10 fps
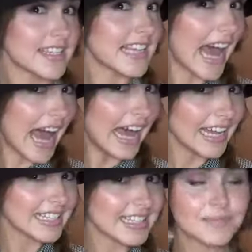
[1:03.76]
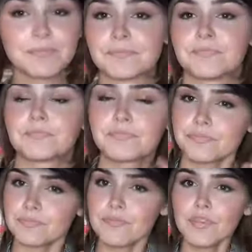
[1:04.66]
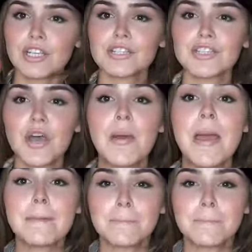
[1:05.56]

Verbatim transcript: this hat. So